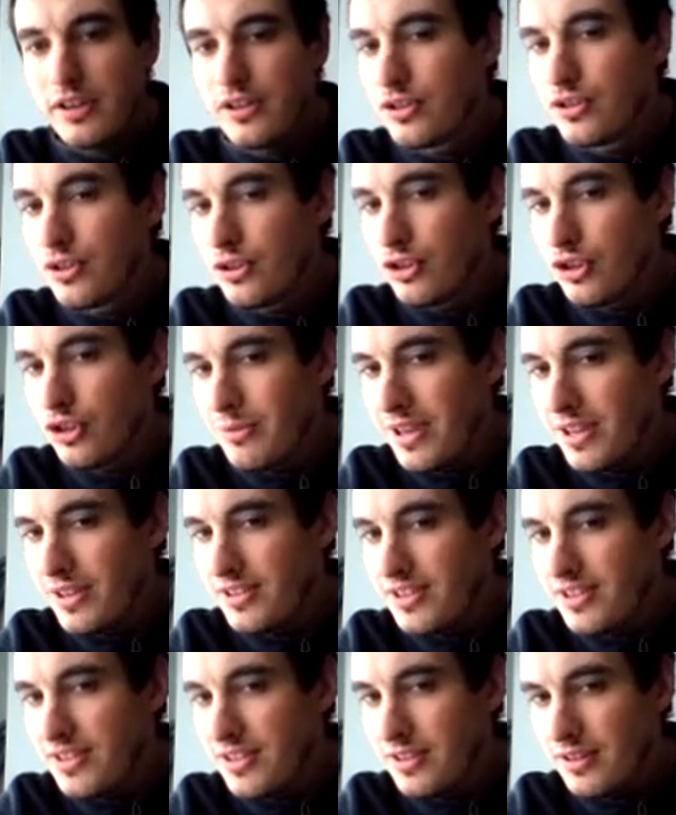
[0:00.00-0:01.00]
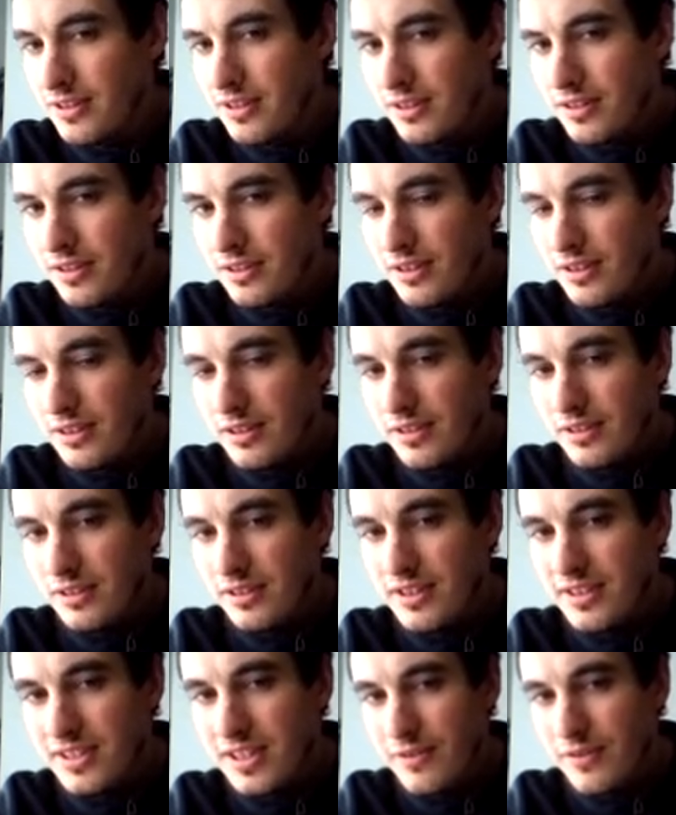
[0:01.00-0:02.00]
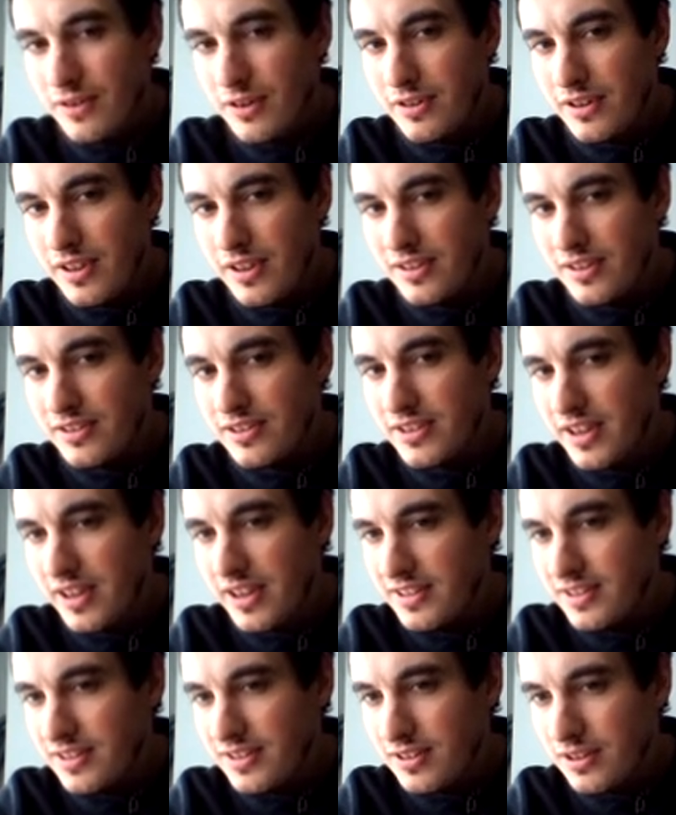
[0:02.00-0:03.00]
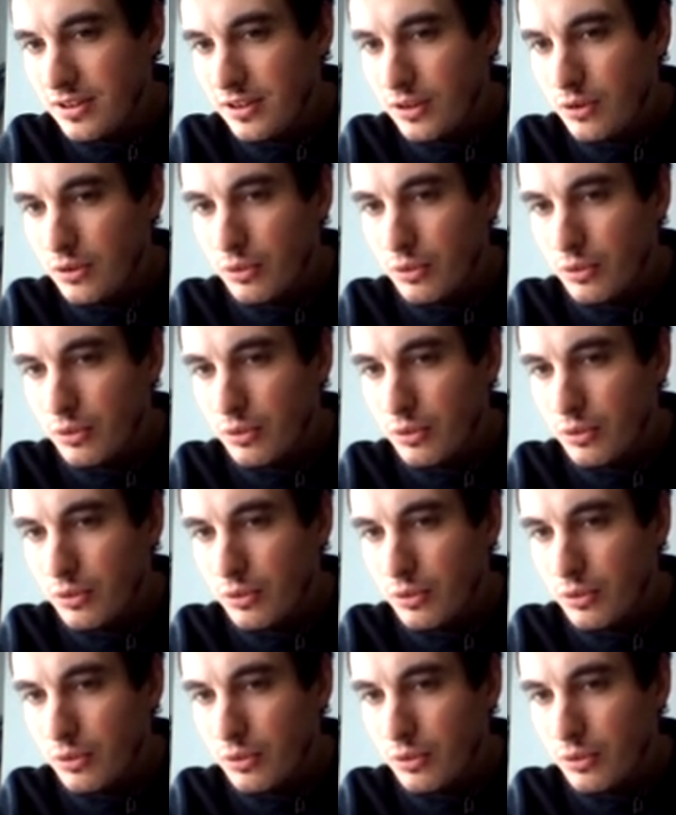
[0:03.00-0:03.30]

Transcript: In the domain D7 and D8,